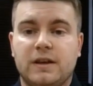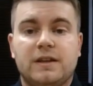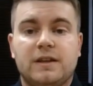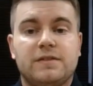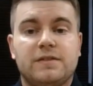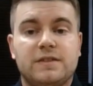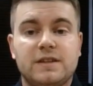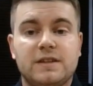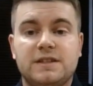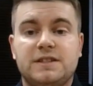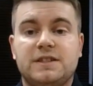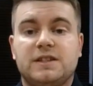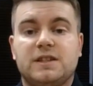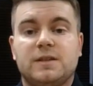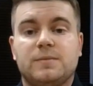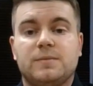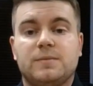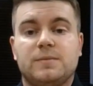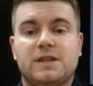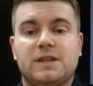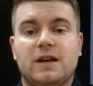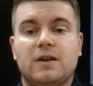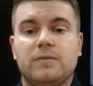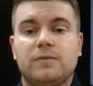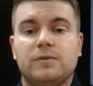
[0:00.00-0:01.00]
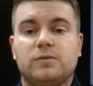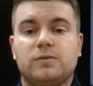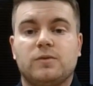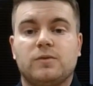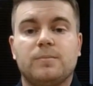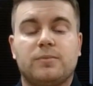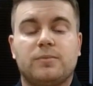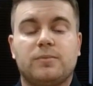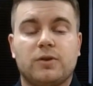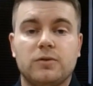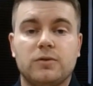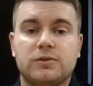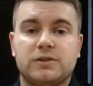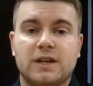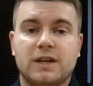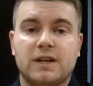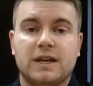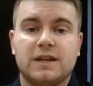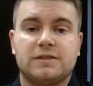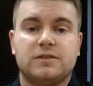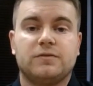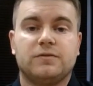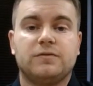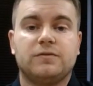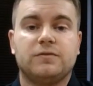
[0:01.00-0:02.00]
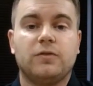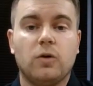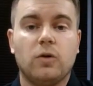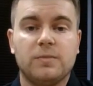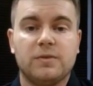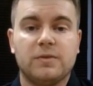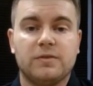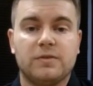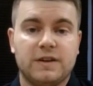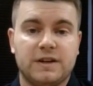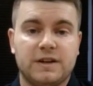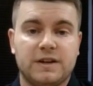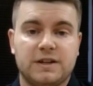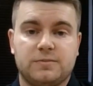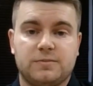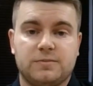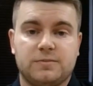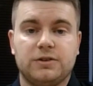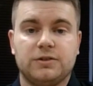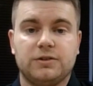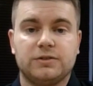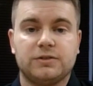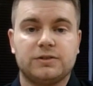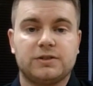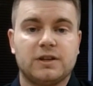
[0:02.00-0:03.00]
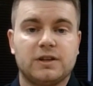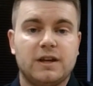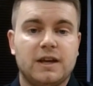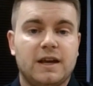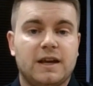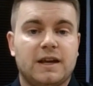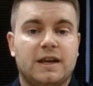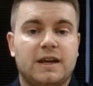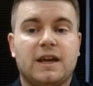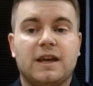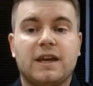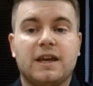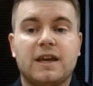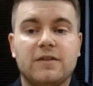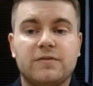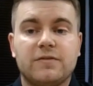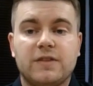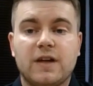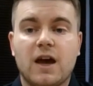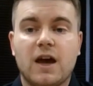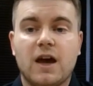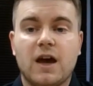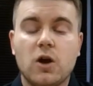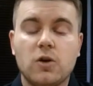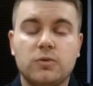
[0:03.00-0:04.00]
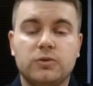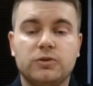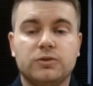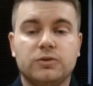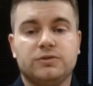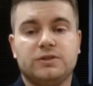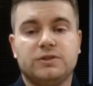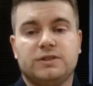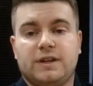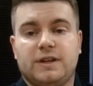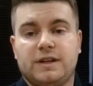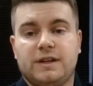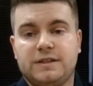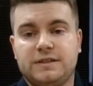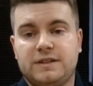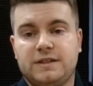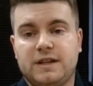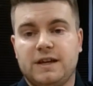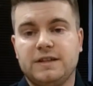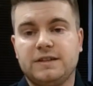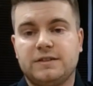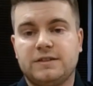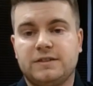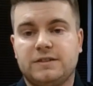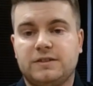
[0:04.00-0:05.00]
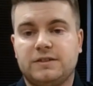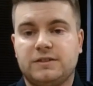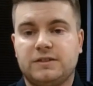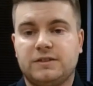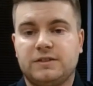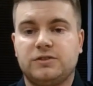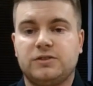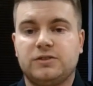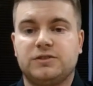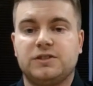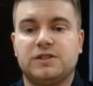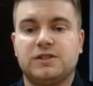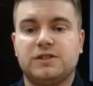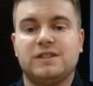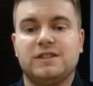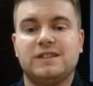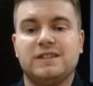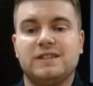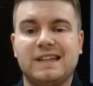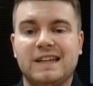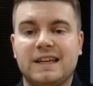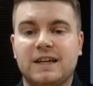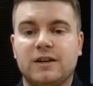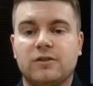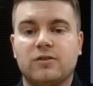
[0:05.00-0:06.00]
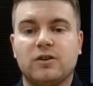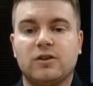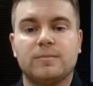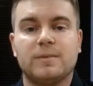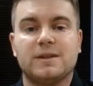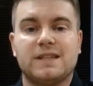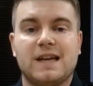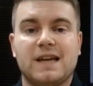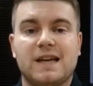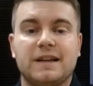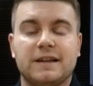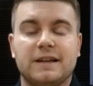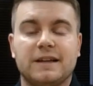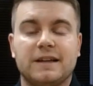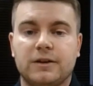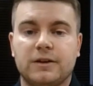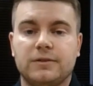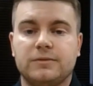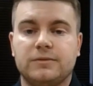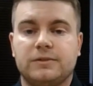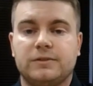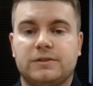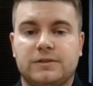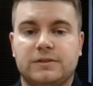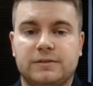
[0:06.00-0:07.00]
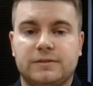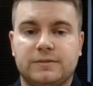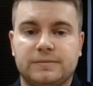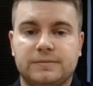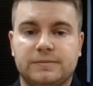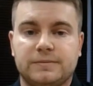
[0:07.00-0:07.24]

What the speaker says: These in themselves, when processed to form the finished product, can give their own undesired tastes, such as these lingering metallic notes.